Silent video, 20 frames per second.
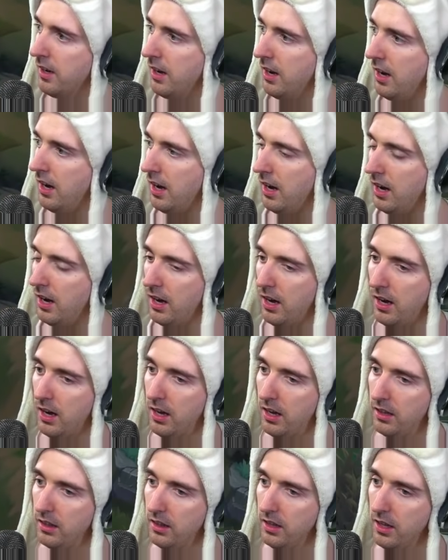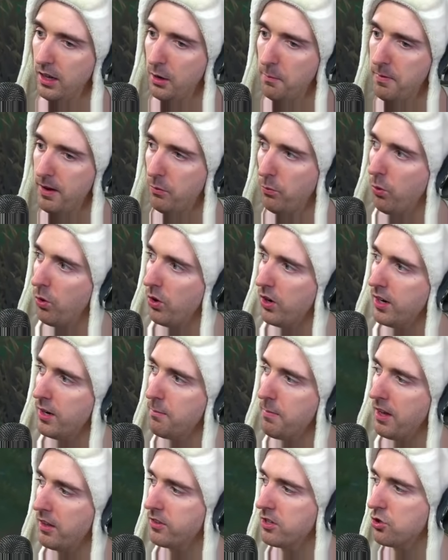A little bit worried
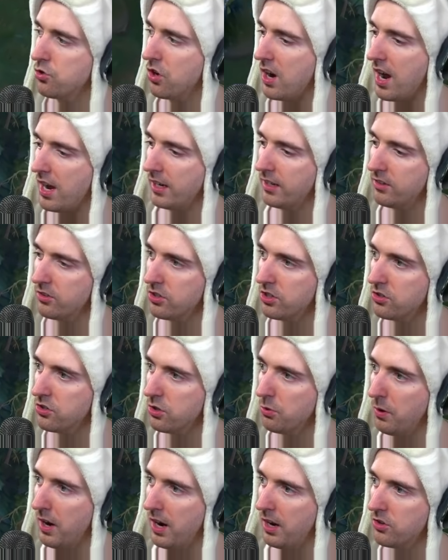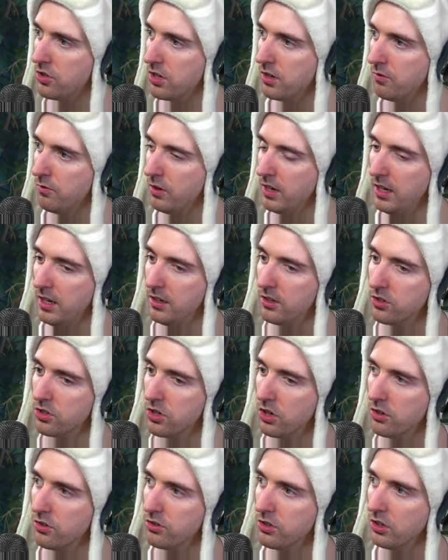about the dragon situation. We need to
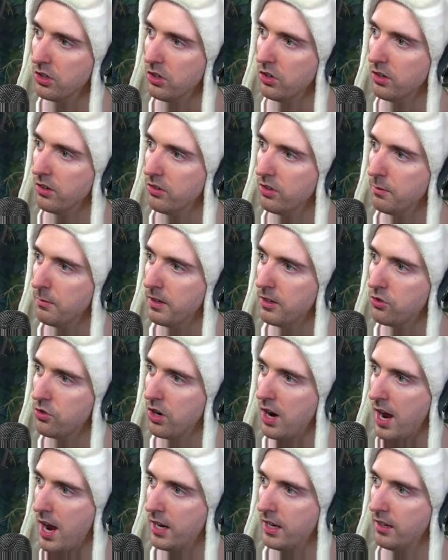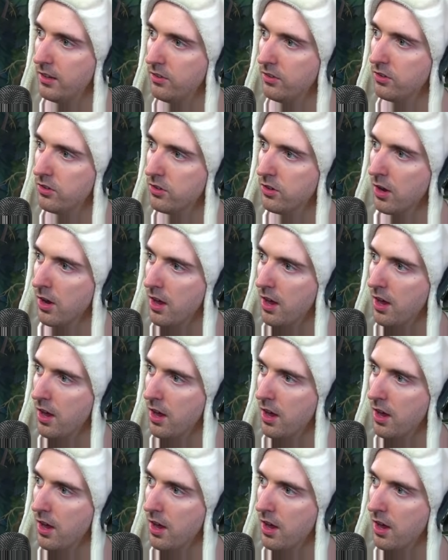start securing some of the dragons.